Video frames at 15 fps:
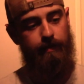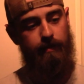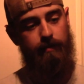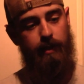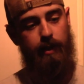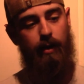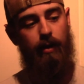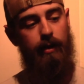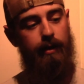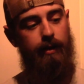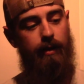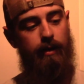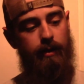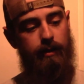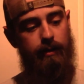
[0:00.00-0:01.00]
But all in
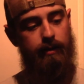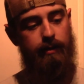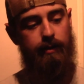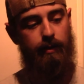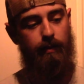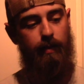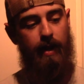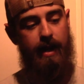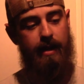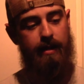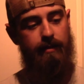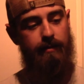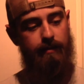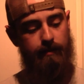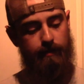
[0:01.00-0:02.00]
all, the weight,
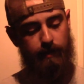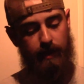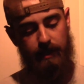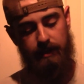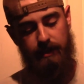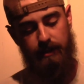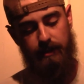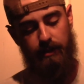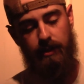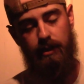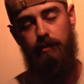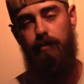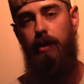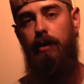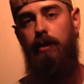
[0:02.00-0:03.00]
once it's on your
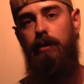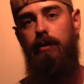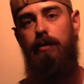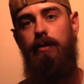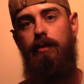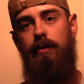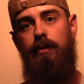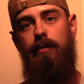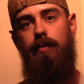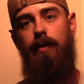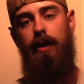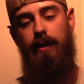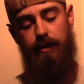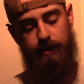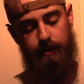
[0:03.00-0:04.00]
bow
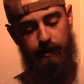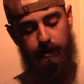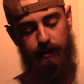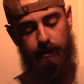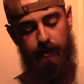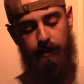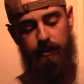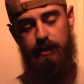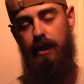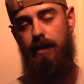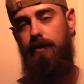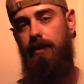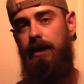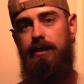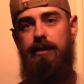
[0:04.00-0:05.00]
with your
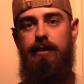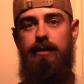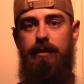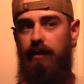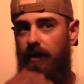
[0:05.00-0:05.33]
stabilizer,